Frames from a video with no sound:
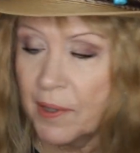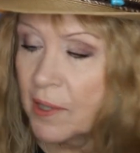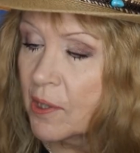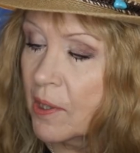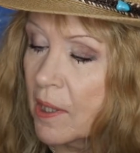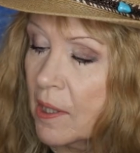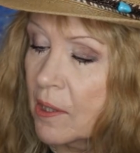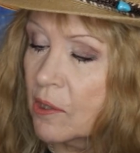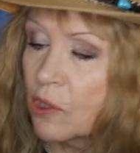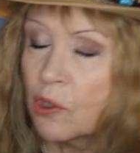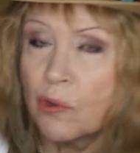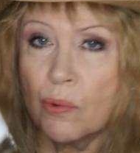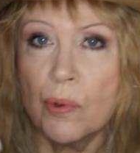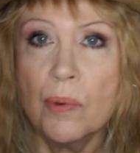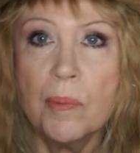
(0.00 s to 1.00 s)
This is
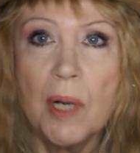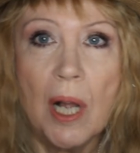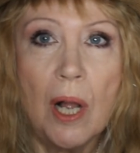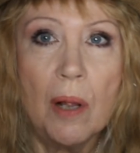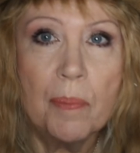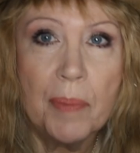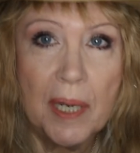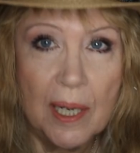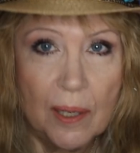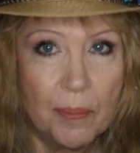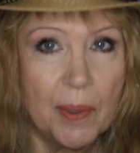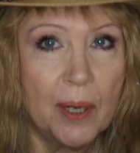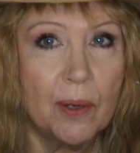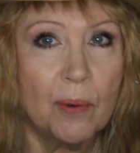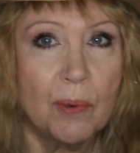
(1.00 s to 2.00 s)
Screwball Peanut
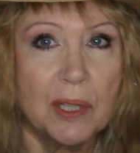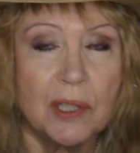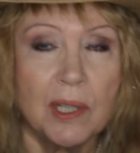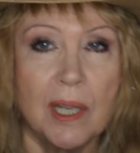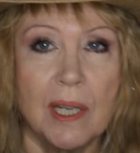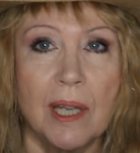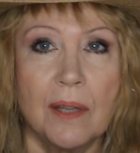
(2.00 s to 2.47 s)
Butter Whiskey,